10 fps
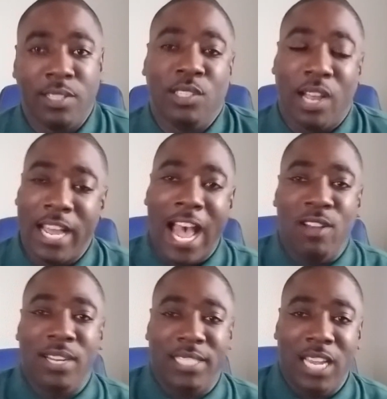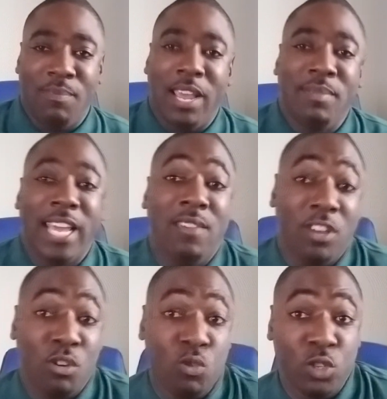the guy on the team named
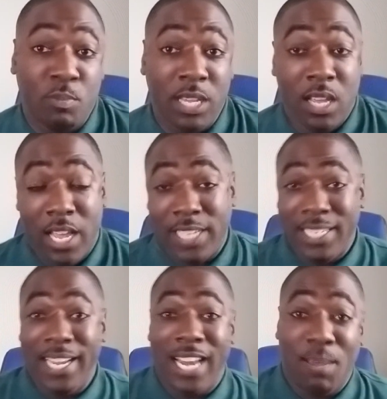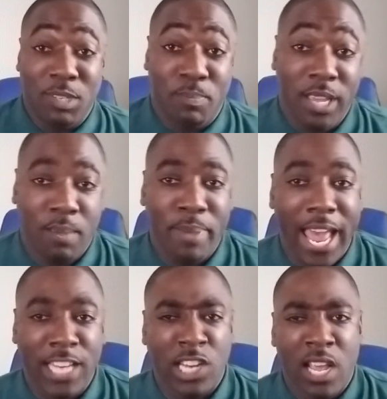David Goosby. His nickname is Big
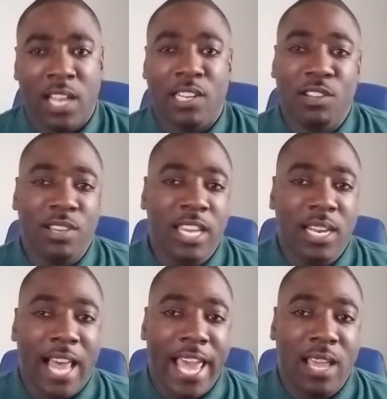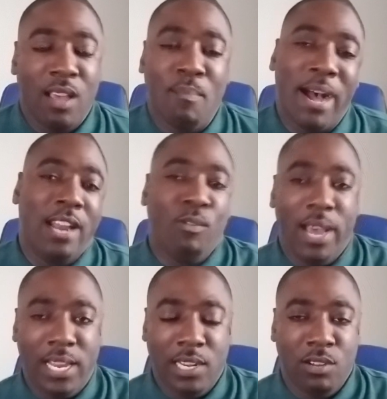Betch. Lil E, like, by the
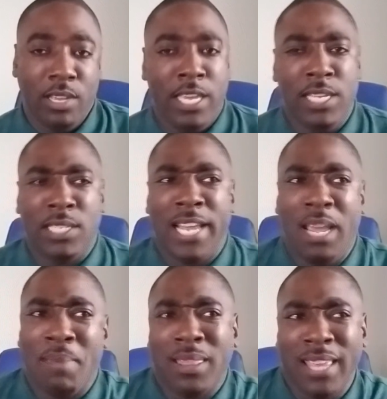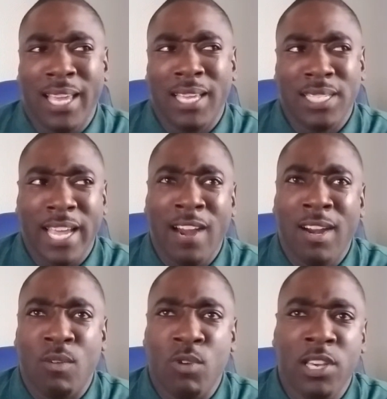way, Lil E's name, I think, is
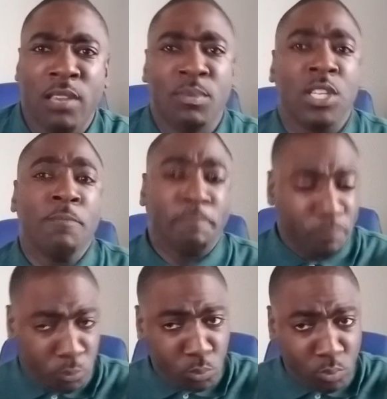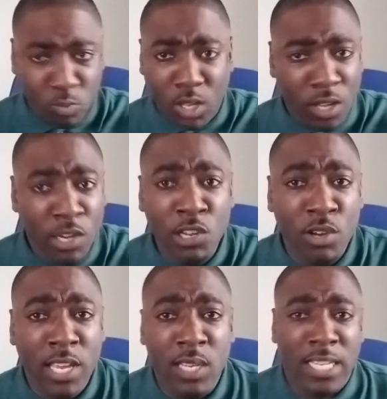Eric Williams.
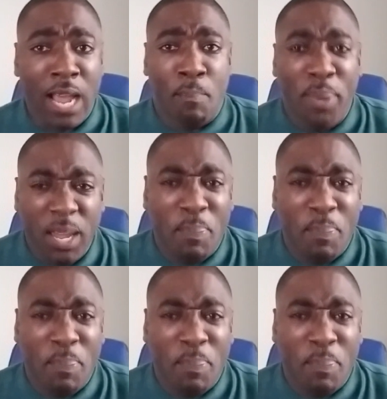Lil E is like, Big